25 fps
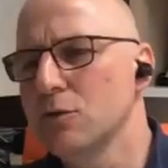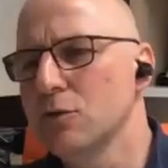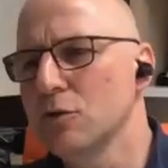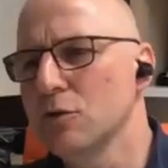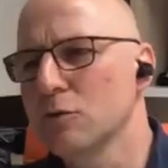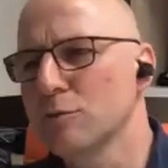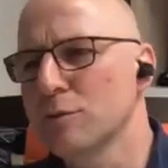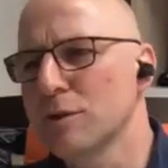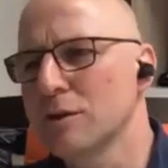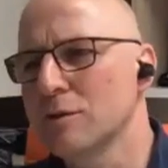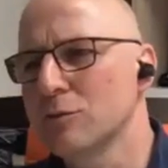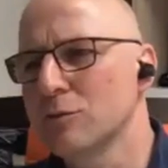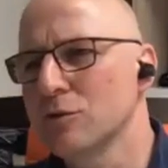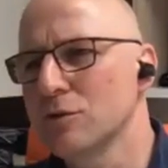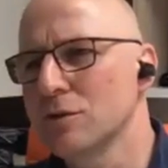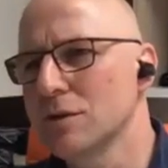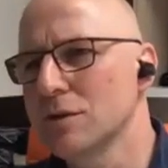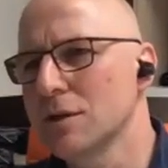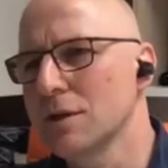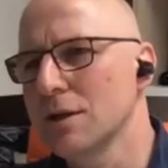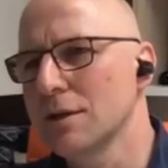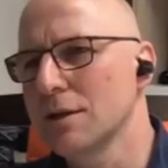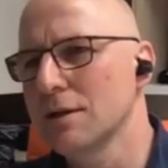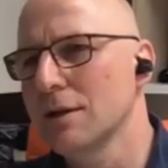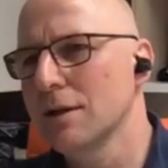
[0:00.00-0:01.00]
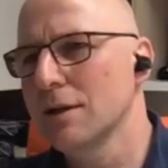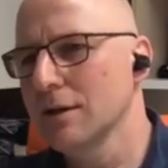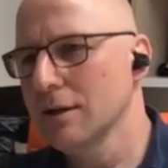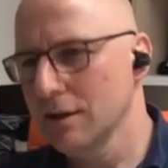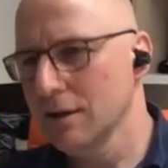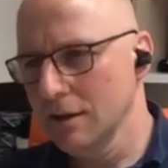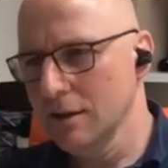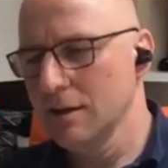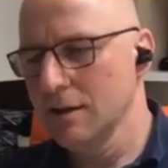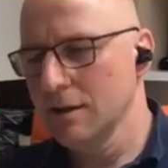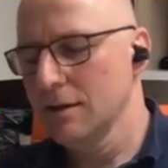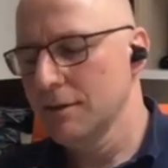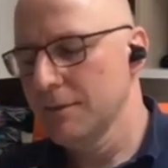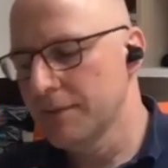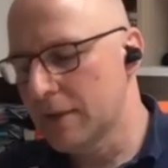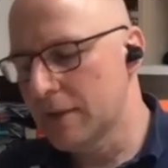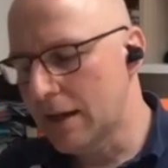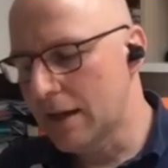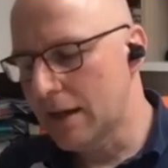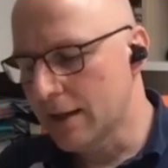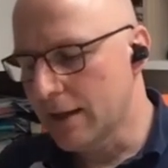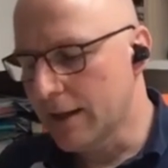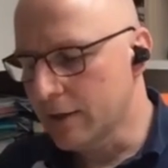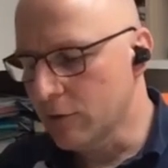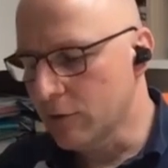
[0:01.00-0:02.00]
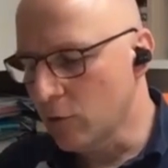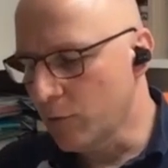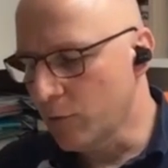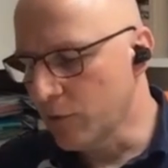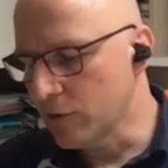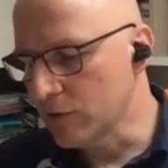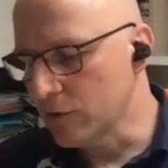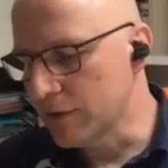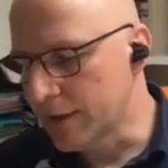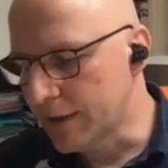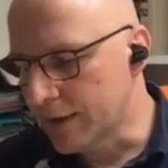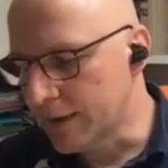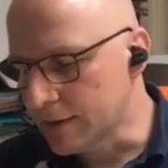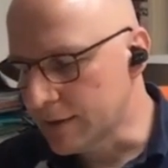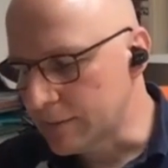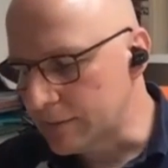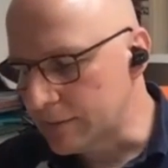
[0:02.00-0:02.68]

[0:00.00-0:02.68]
you don't mind, Munzi, I'll add up on that.